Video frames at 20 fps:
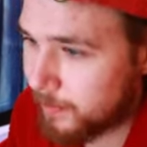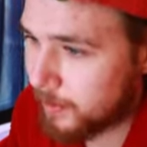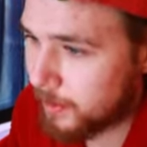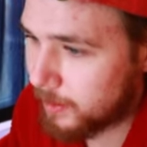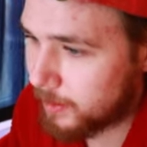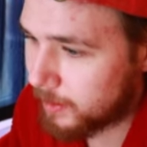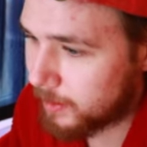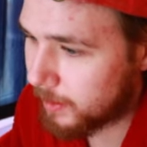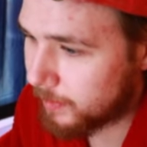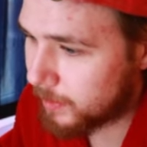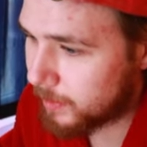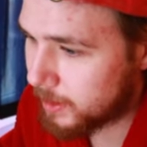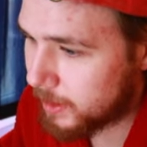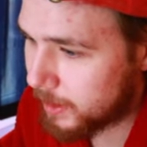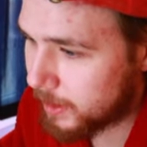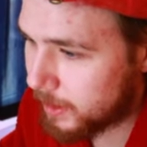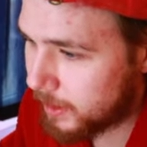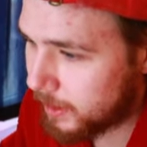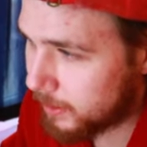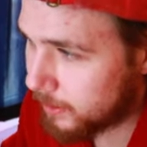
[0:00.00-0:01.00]
They have to
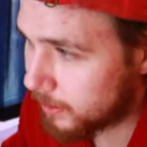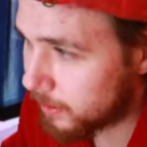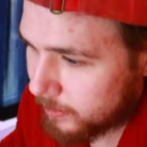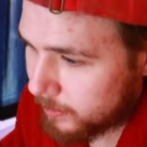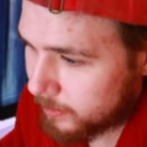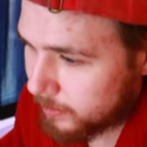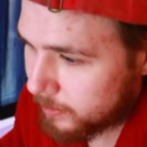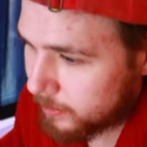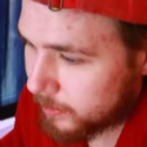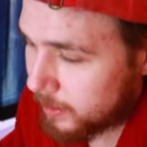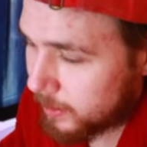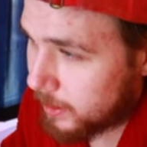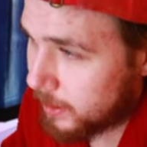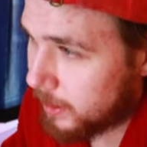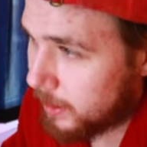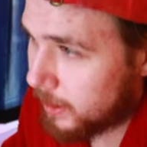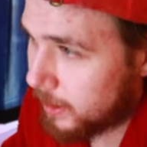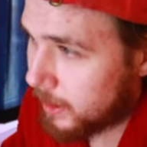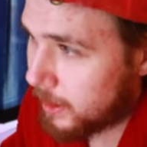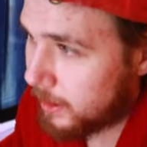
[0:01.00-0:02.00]
take here, rook
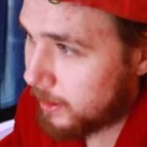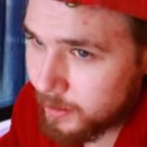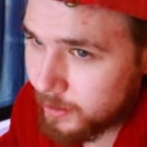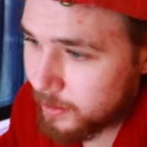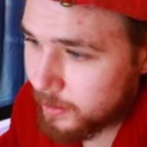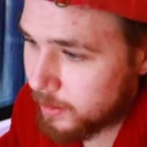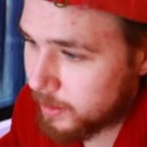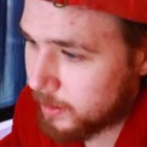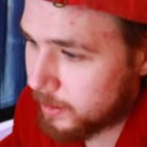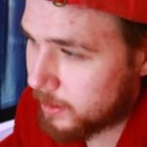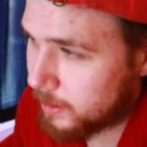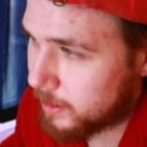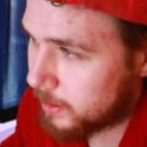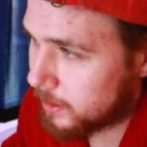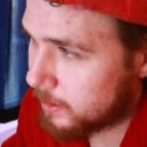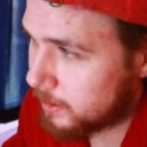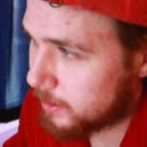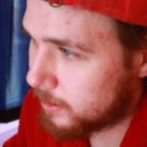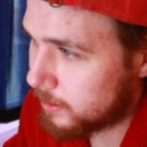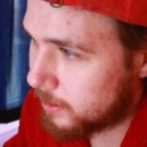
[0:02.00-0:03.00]
d8, d
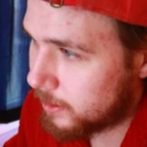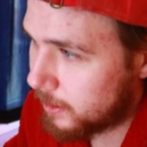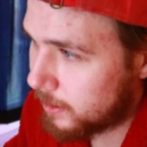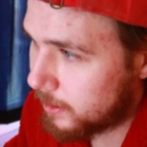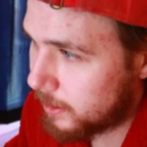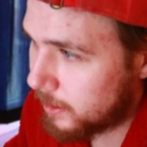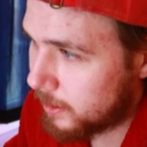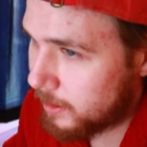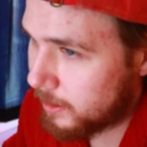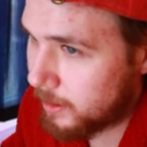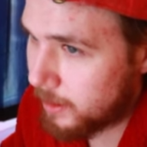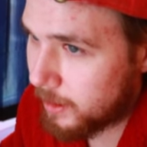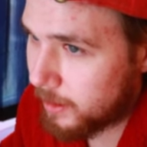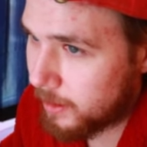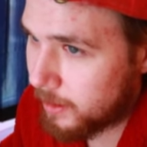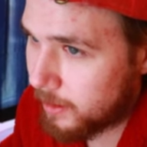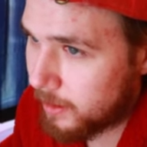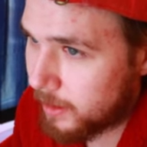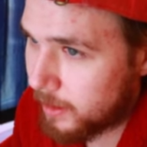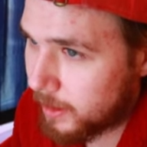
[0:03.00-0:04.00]
there, and then
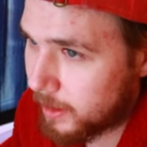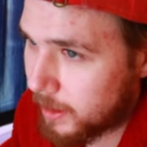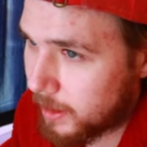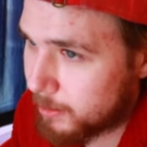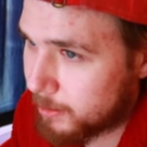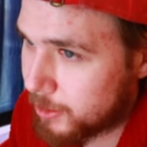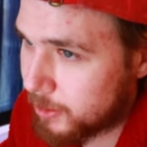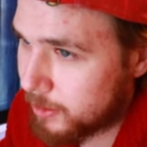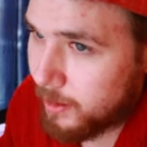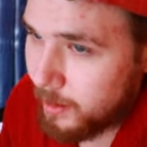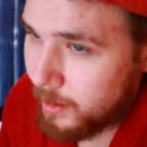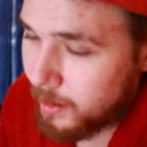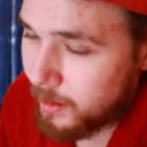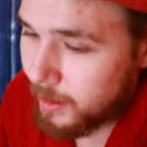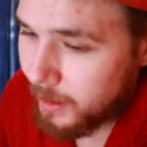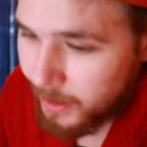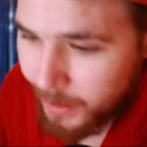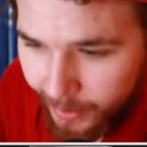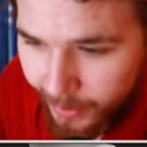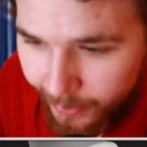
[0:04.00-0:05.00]
they capture.
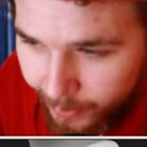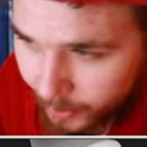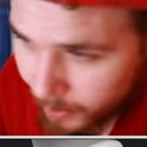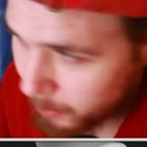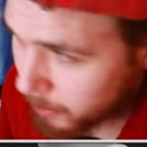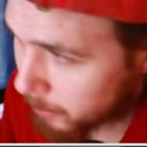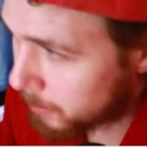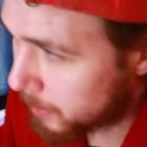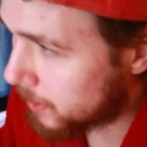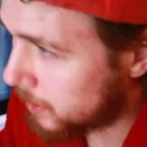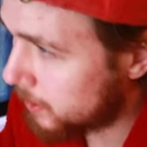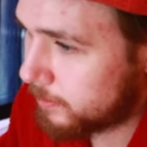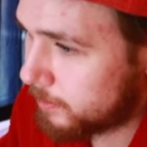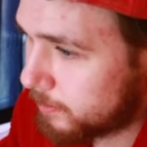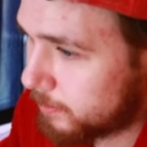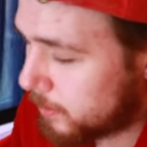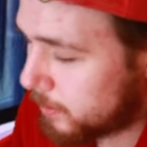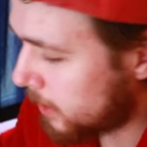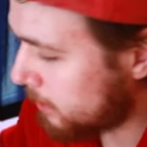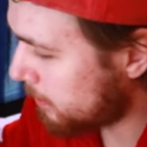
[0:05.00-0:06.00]
And now they're up a pawn.
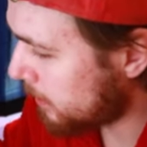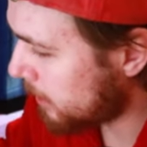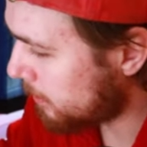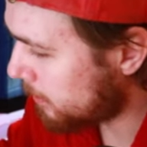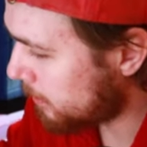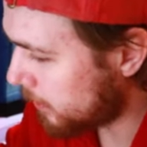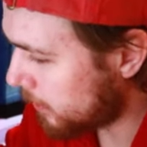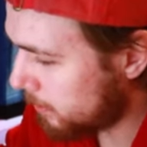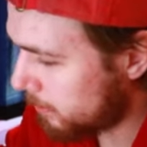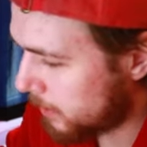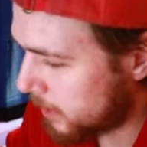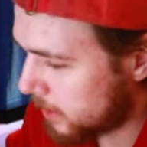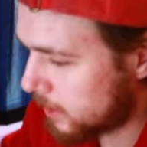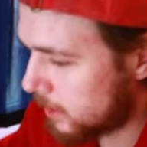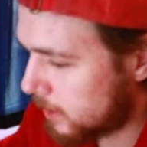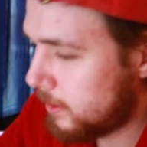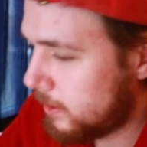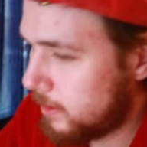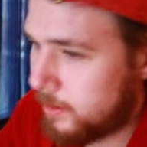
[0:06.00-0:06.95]
But my opponent missed it.